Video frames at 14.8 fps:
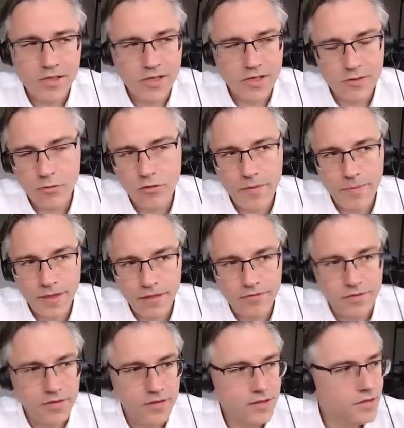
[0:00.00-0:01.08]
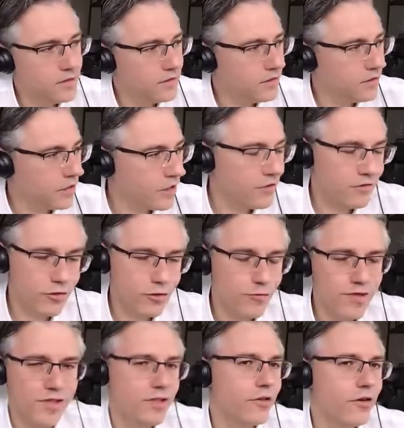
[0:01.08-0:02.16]
more about the
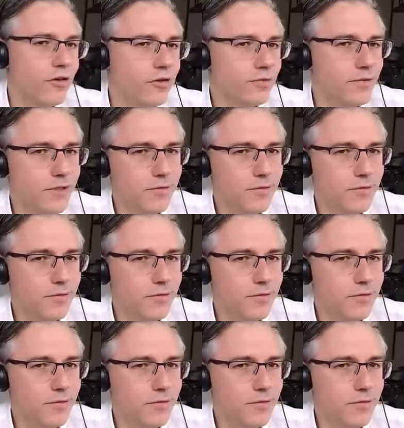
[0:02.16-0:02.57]
country's economy,